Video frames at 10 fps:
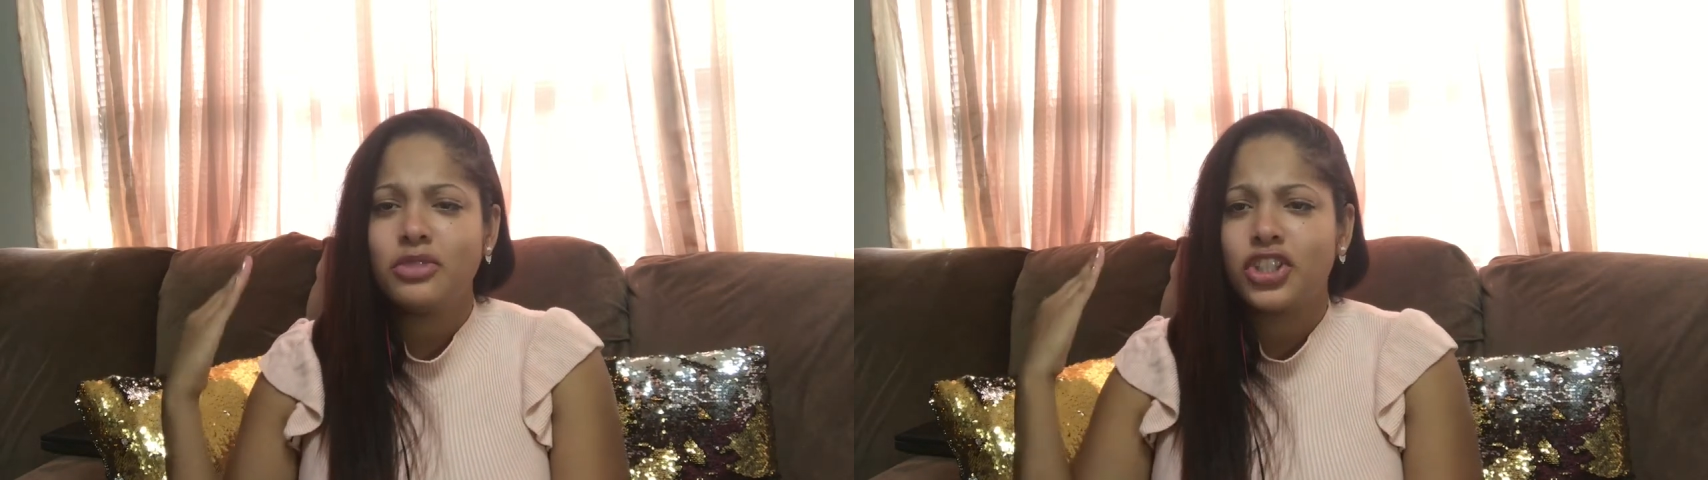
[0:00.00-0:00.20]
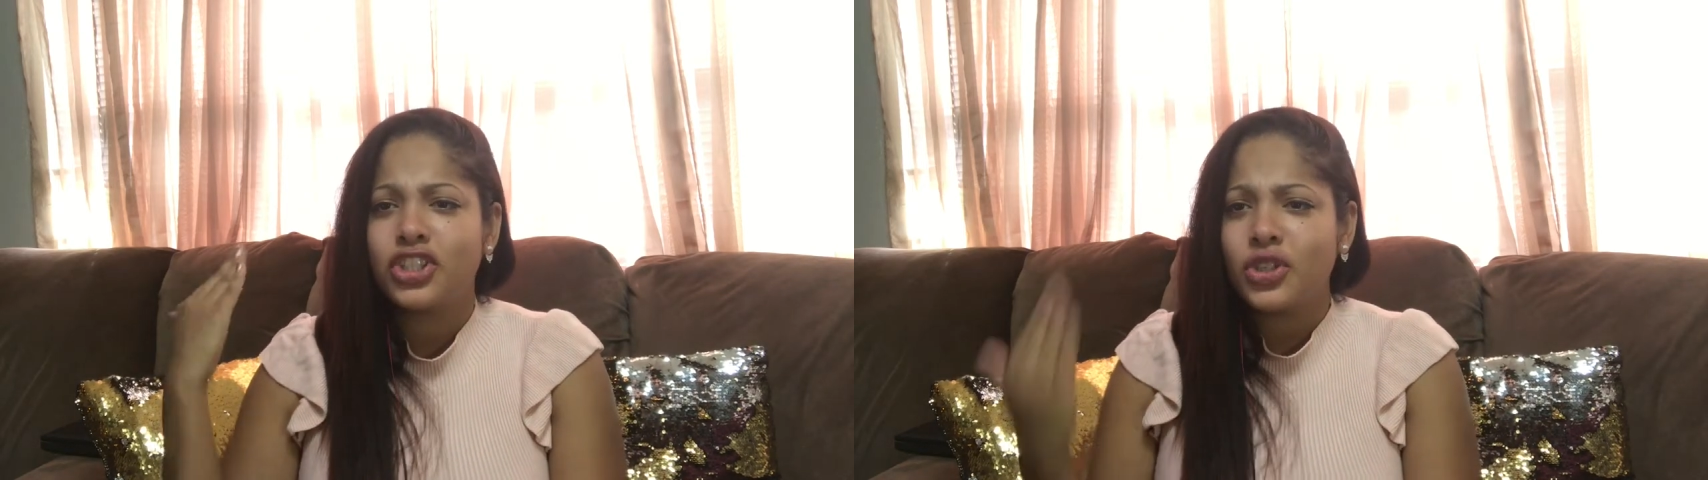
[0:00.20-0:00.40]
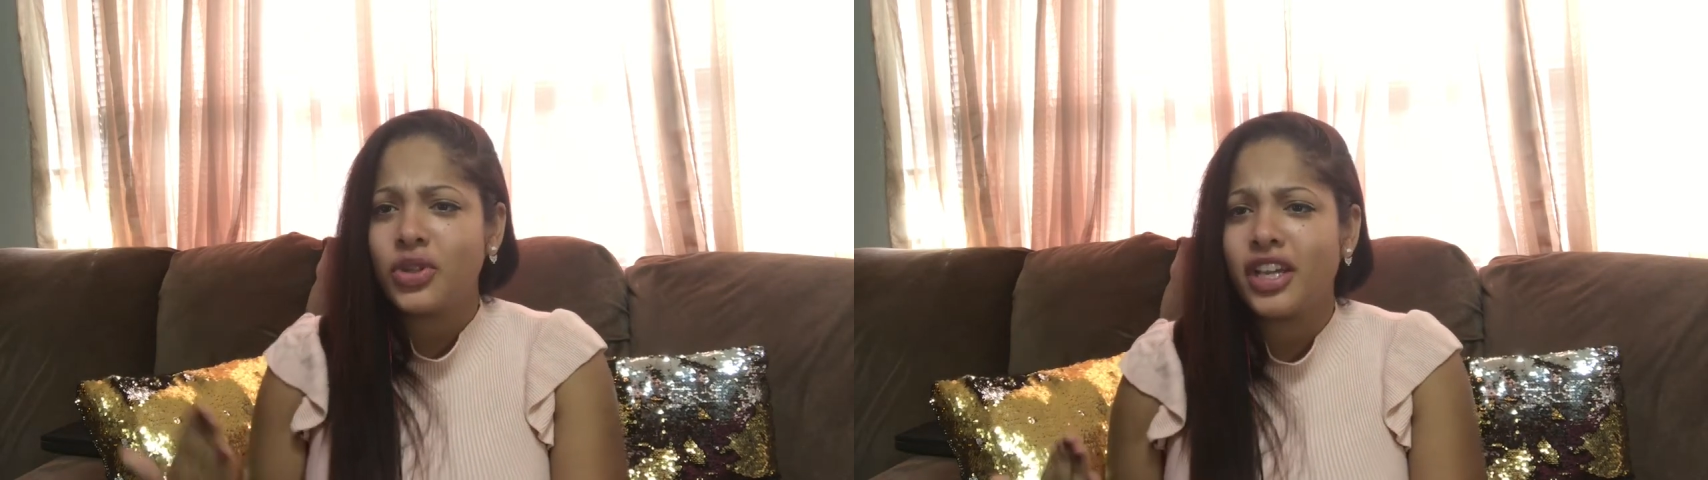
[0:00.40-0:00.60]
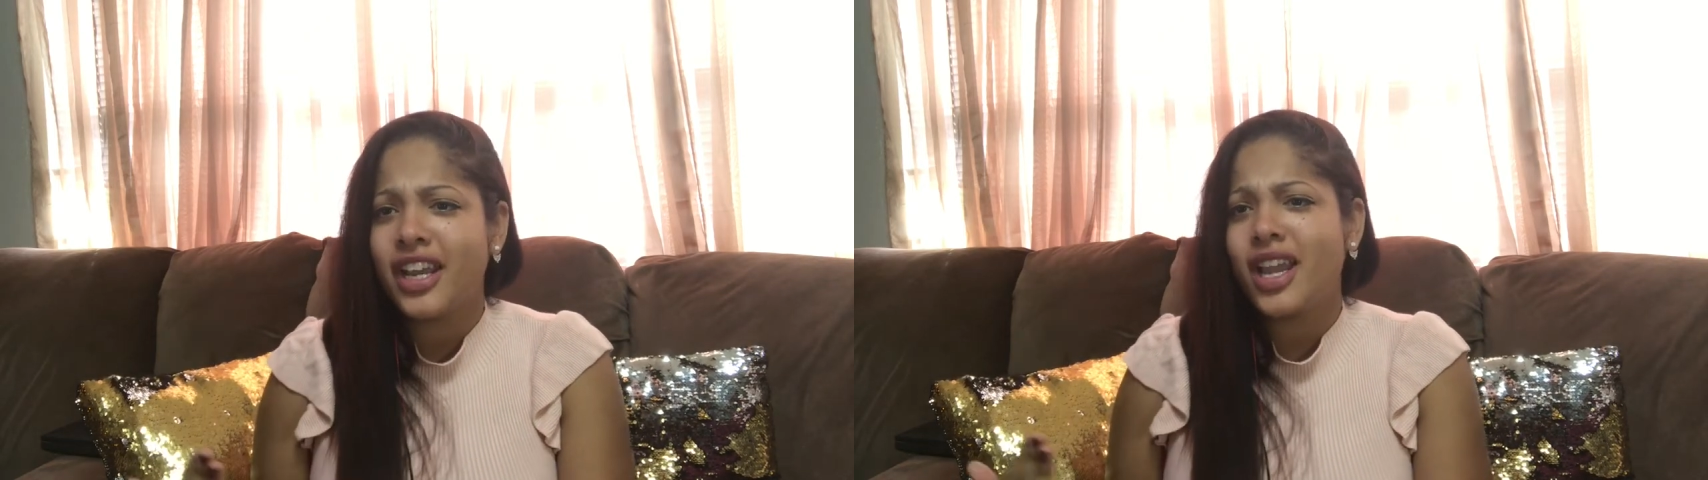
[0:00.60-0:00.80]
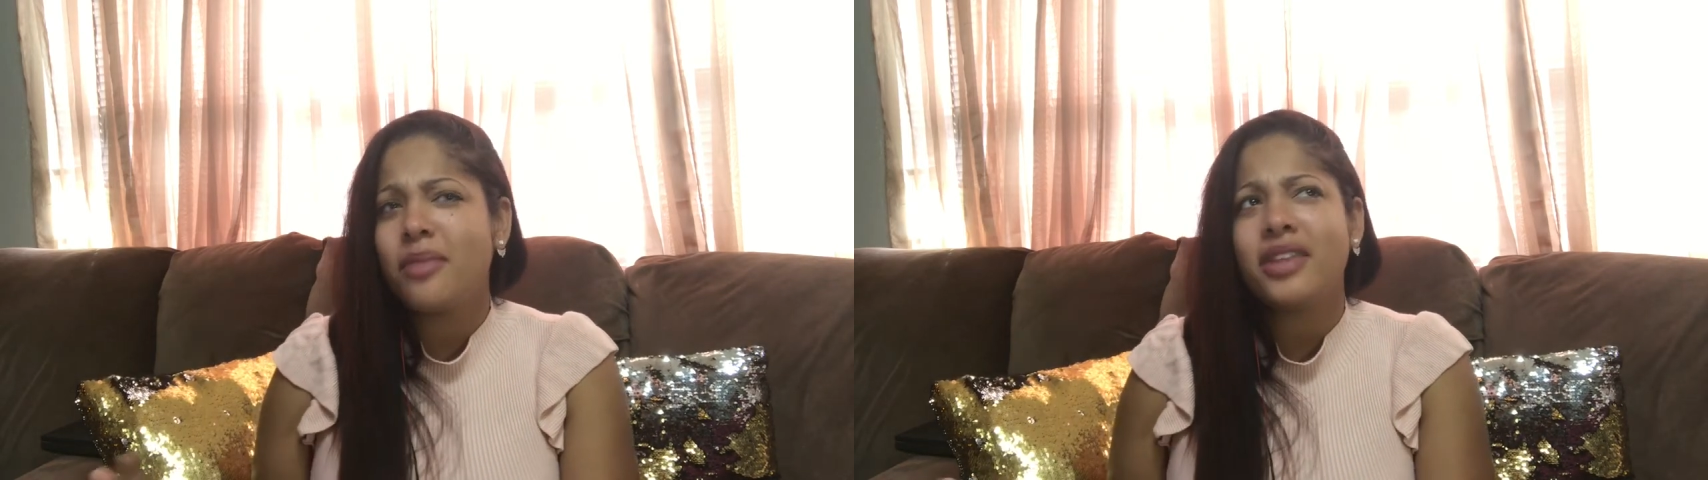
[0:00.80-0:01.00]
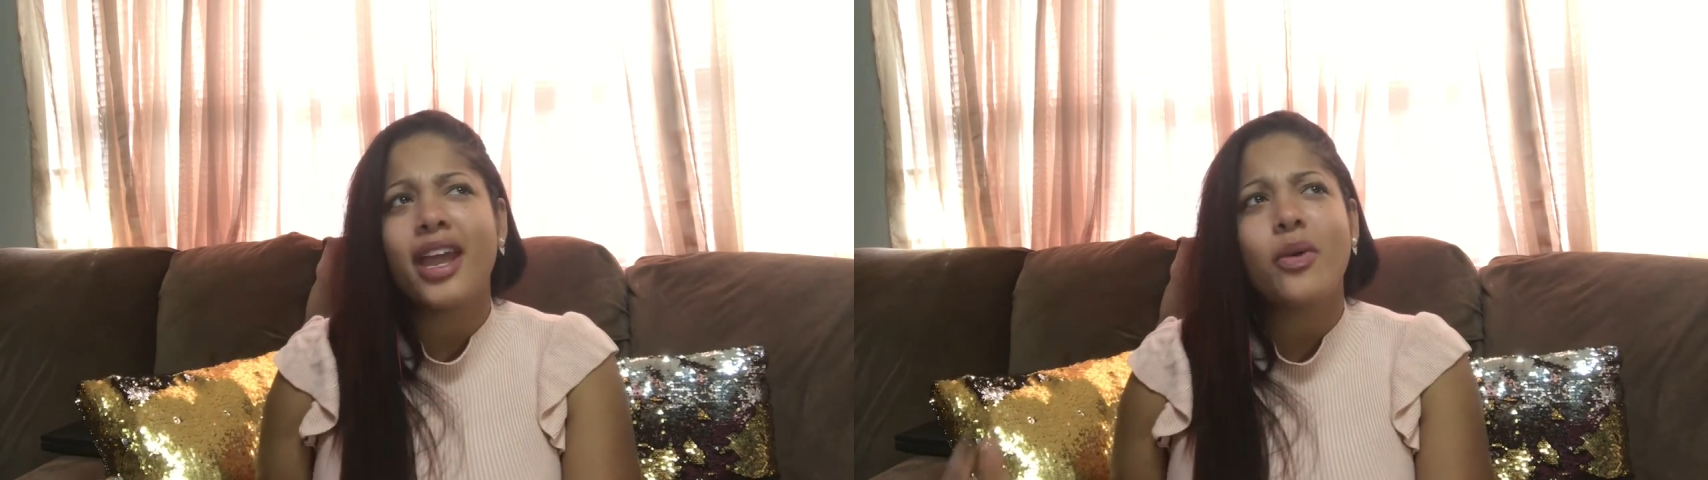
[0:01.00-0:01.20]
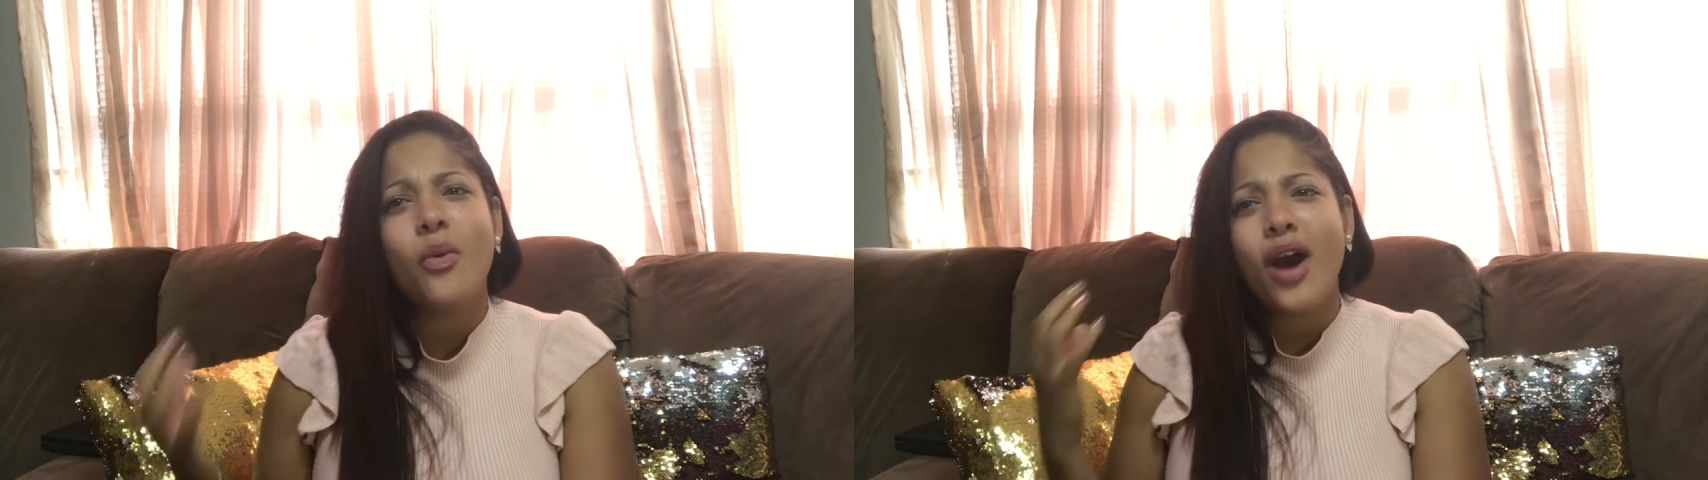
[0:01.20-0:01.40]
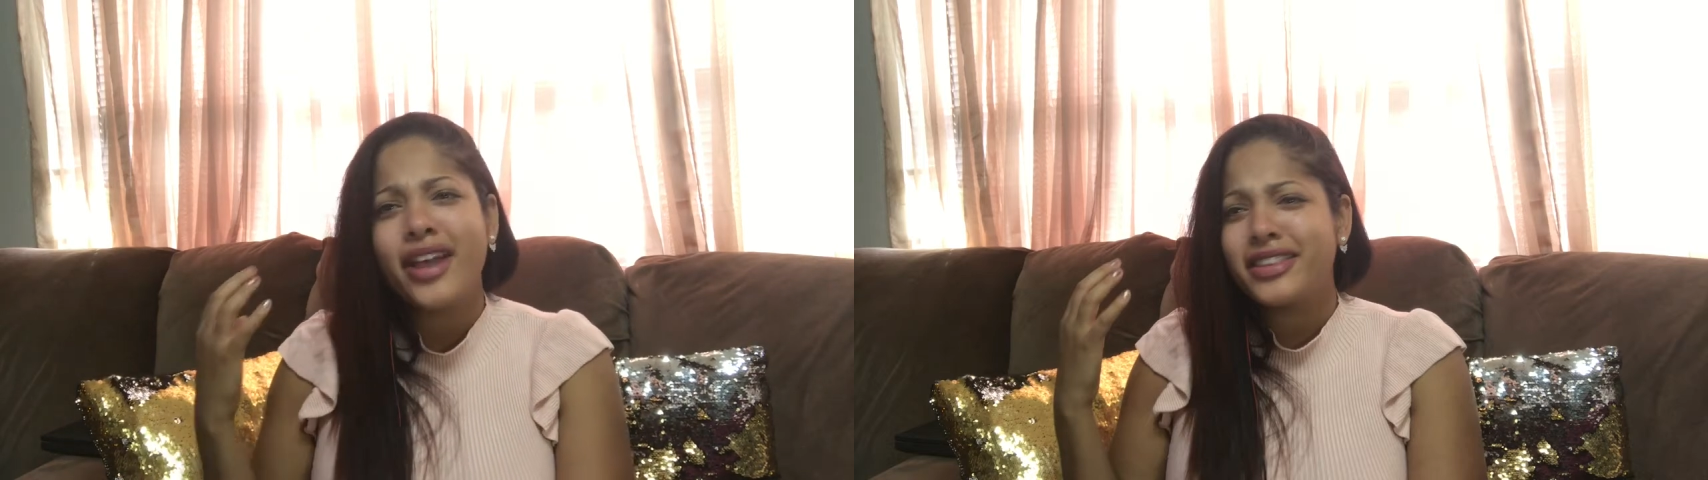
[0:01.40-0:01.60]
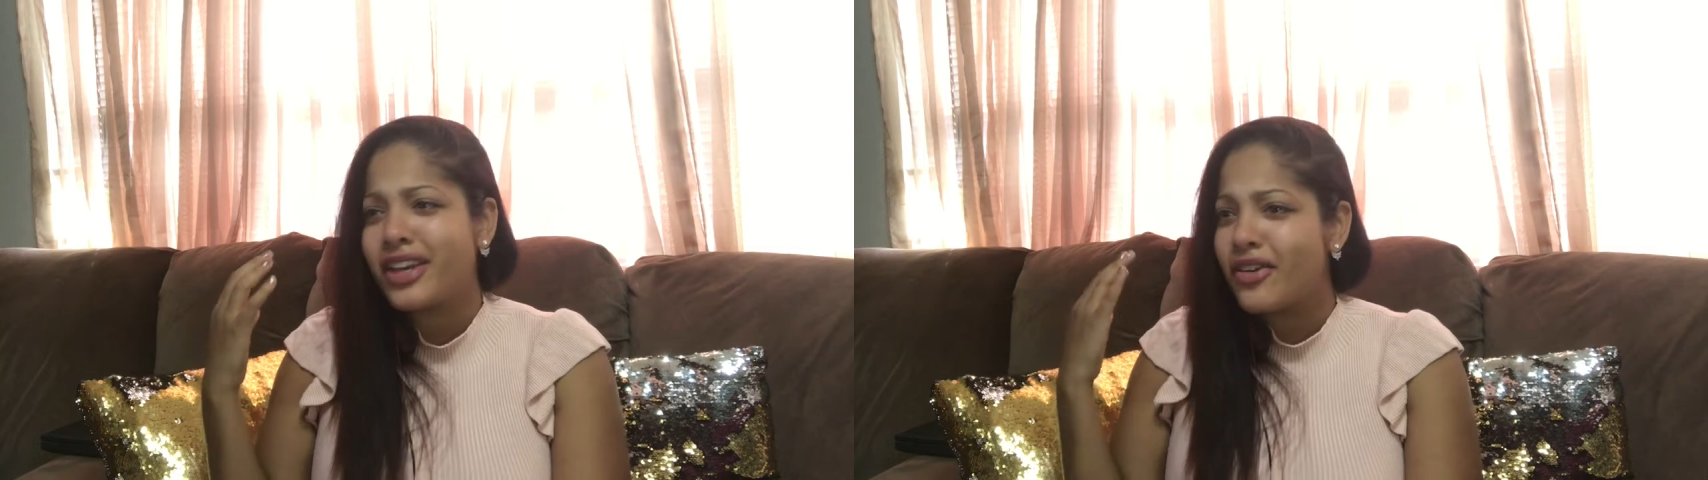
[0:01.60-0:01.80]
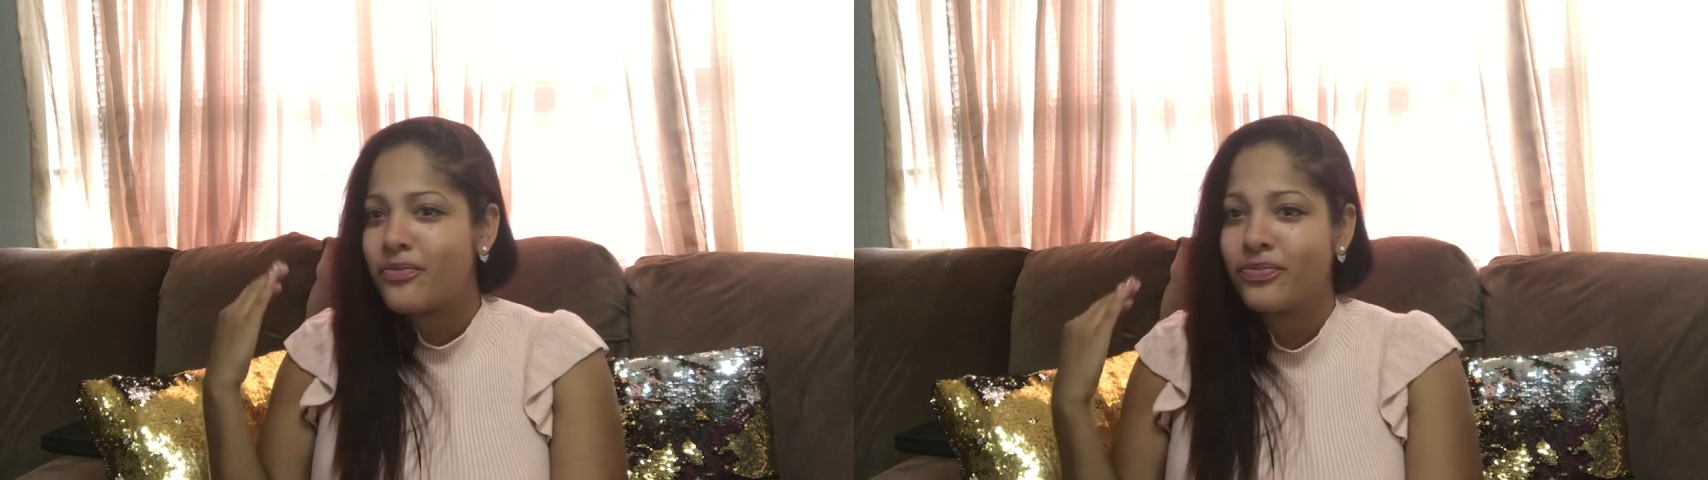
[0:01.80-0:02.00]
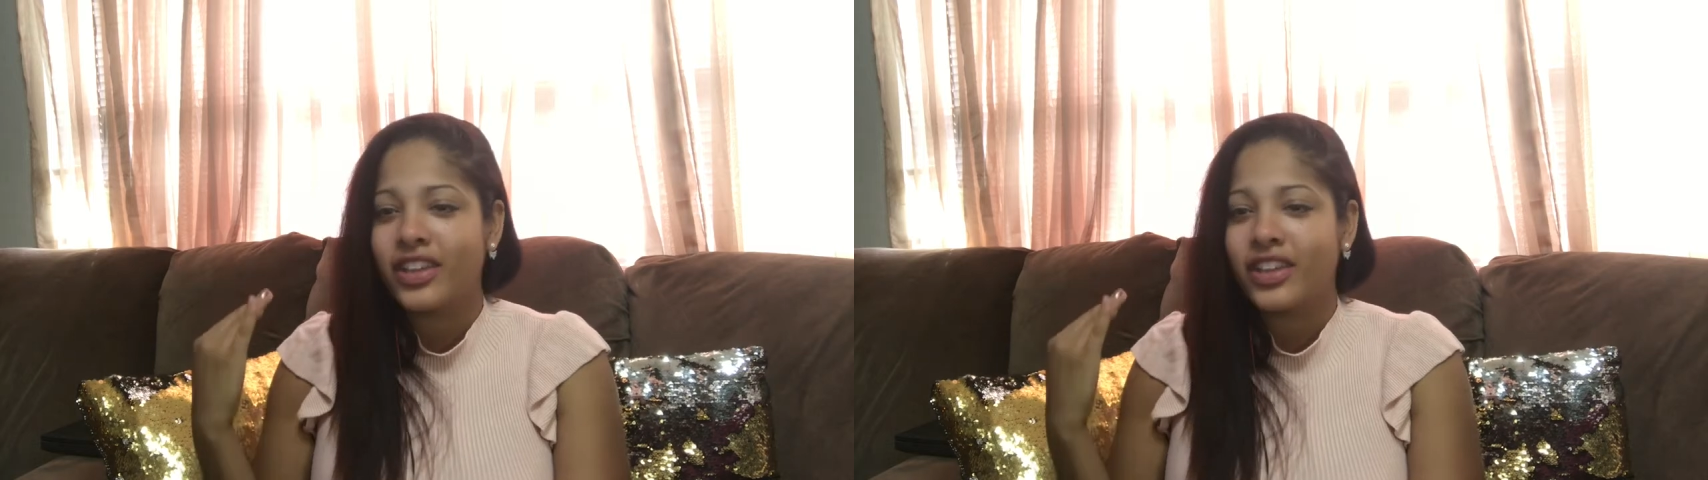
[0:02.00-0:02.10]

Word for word: shoot it and I'm like, what the f